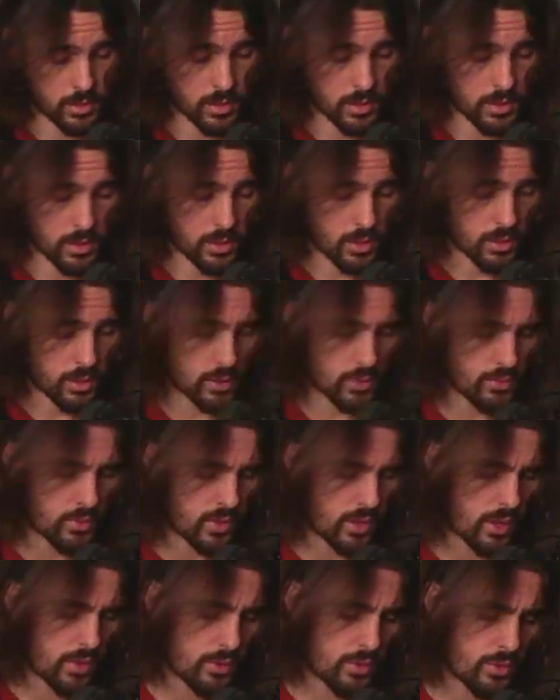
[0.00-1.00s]
Your
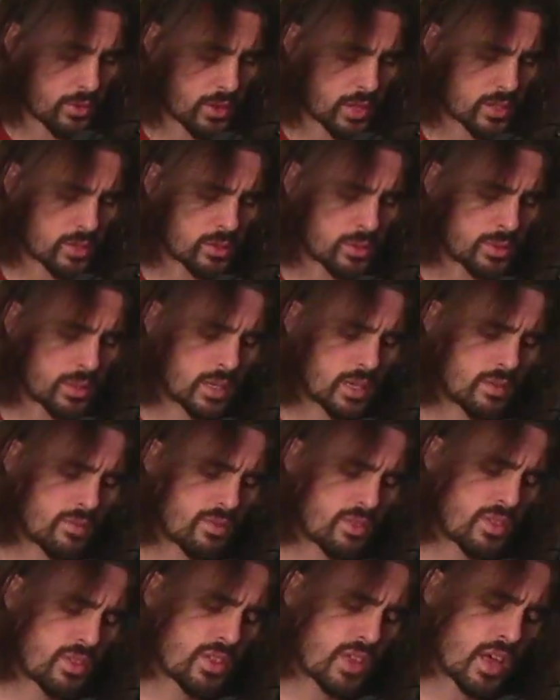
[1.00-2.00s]
father thought only
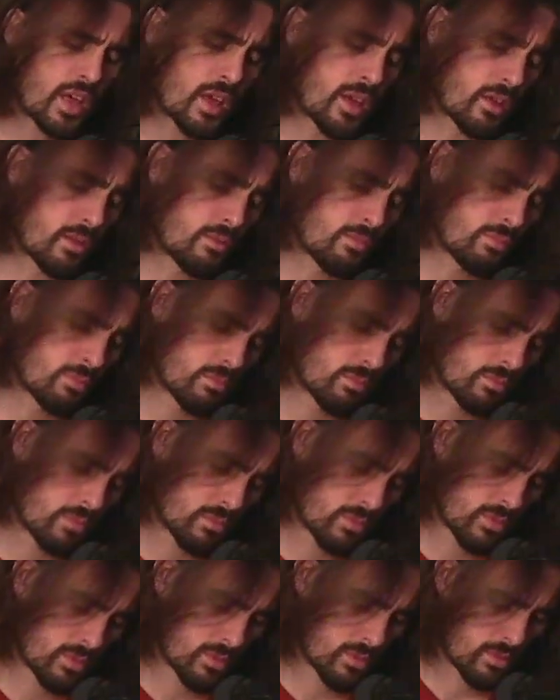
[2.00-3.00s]
of them.
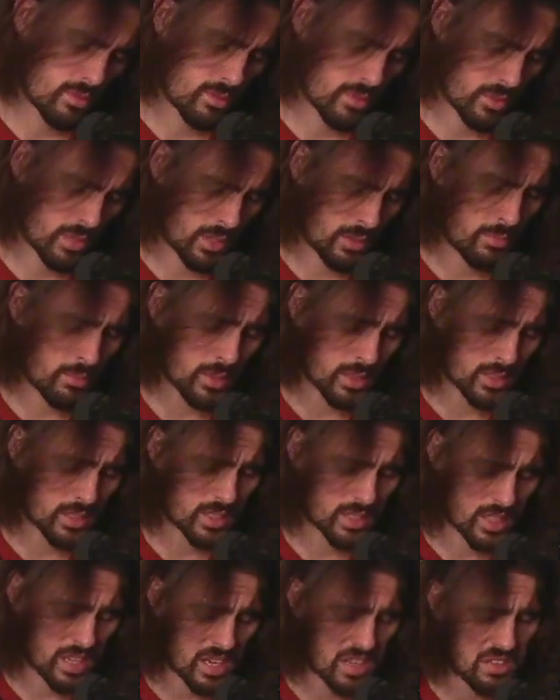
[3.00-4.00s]
And I must
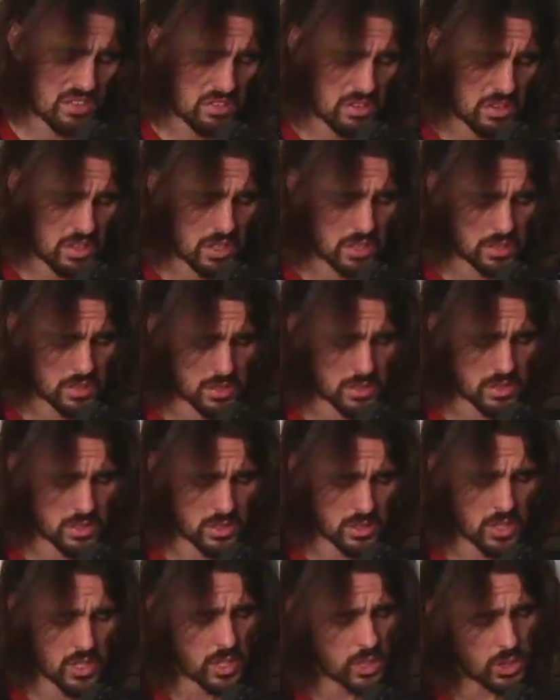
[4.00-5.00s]
say this, that
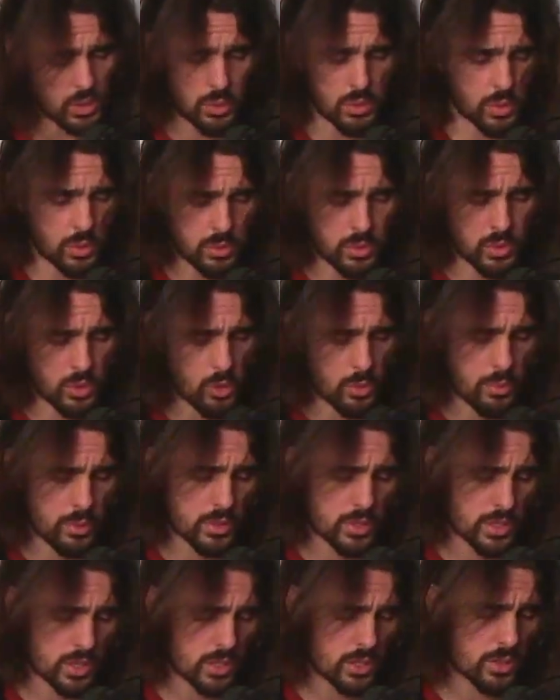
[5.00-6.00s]
you owe no
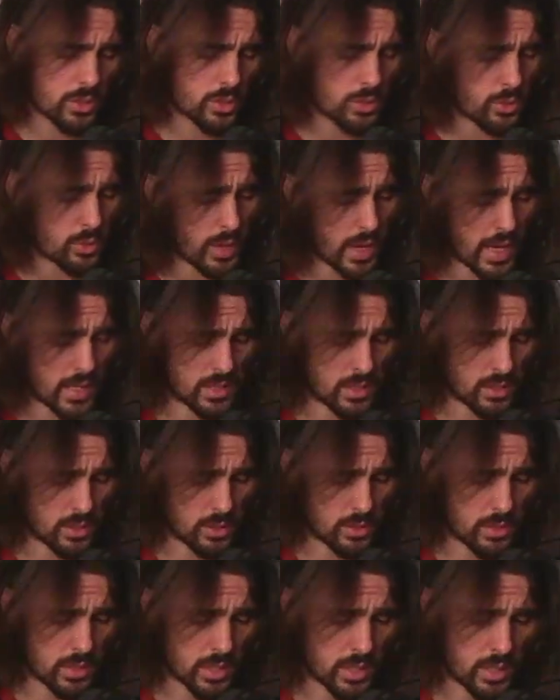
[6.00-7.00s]
particular gratitude
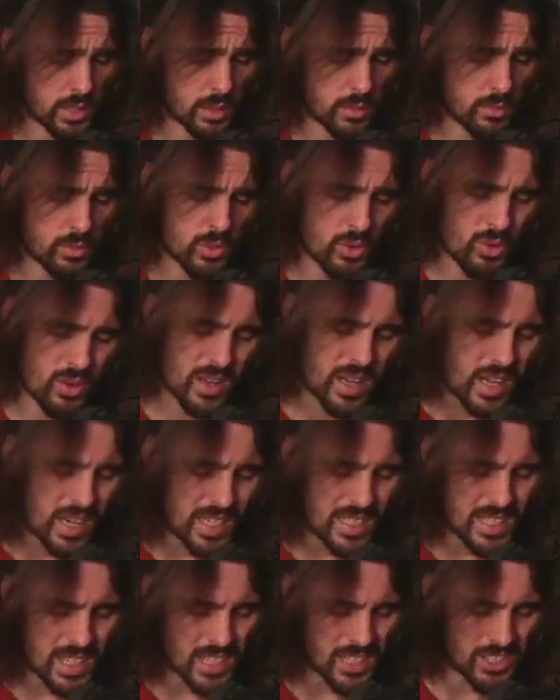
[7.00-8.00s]
to him, nor
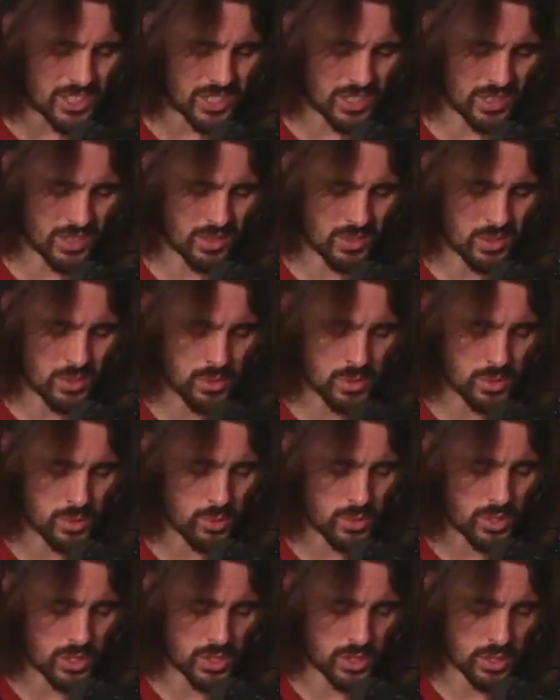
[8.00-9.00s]
attention to his
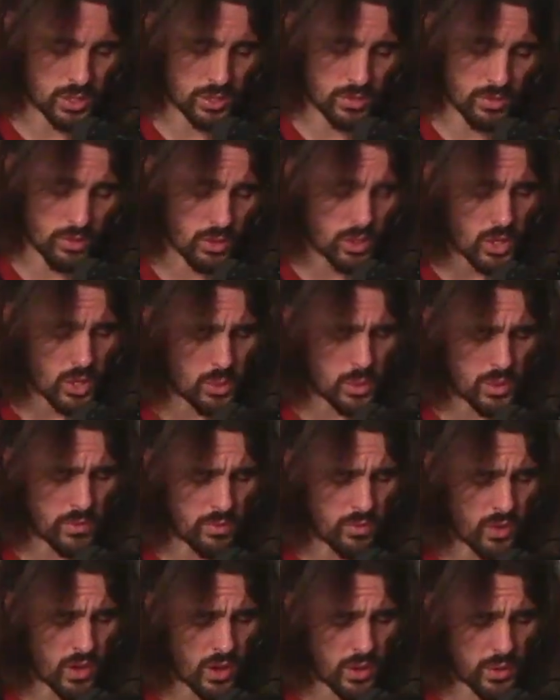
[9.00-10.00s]
wishes, for we
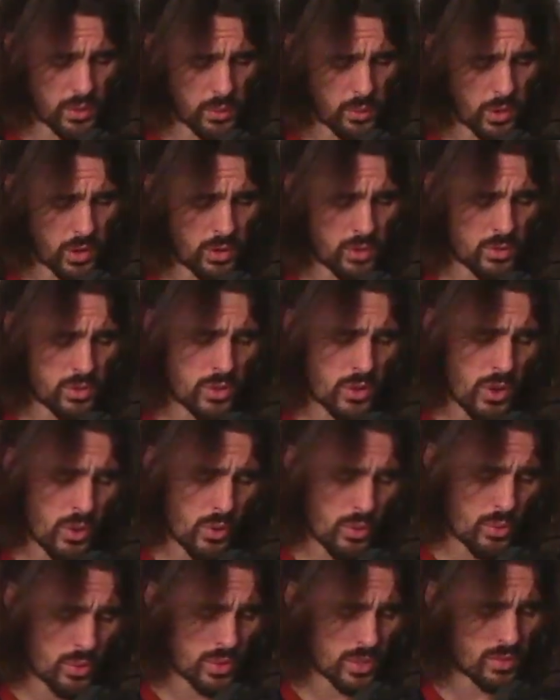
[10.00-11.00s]
very well know
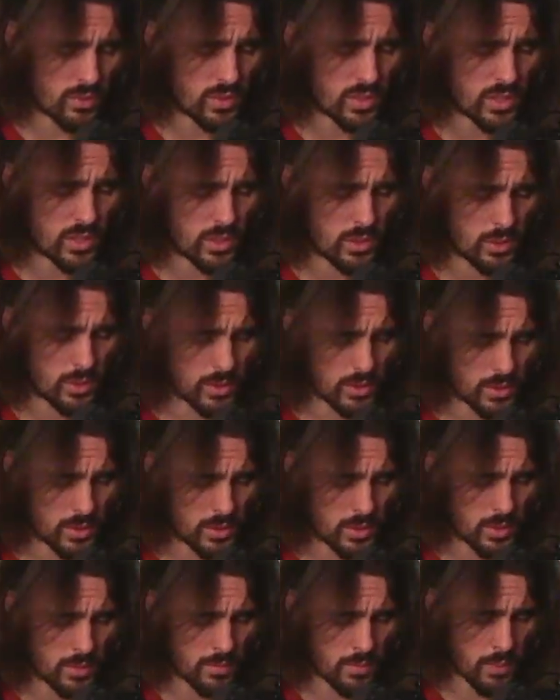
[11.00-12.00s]
that if he could,
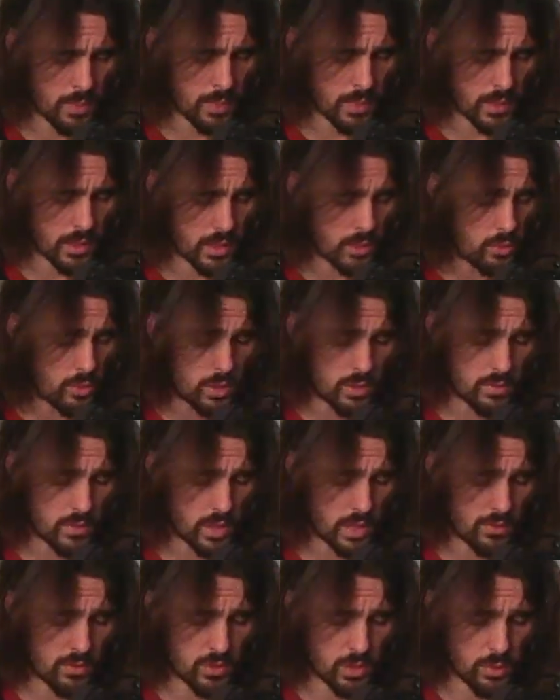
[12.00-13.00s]
you would have
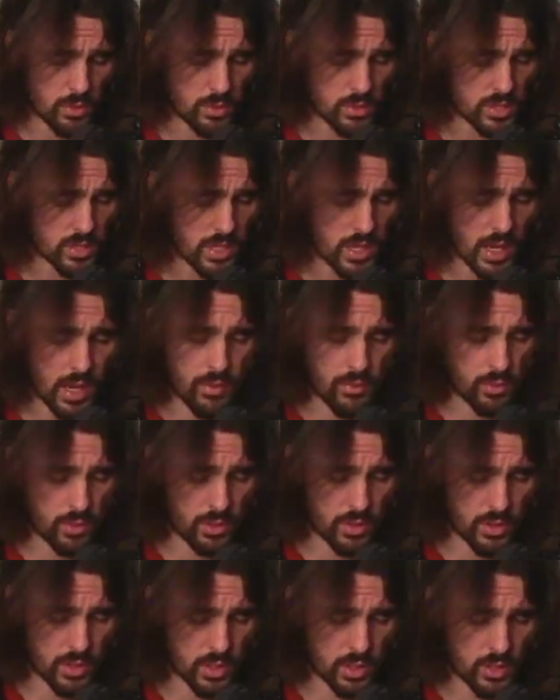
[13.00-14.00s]
left almost
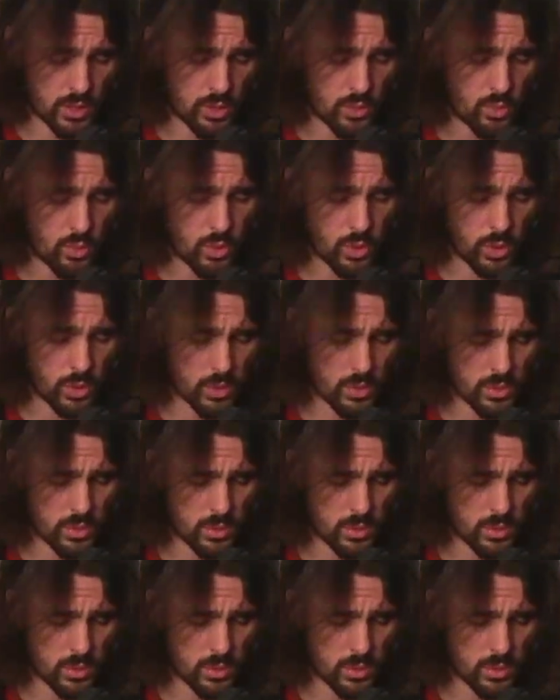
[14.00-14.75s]
everything in the world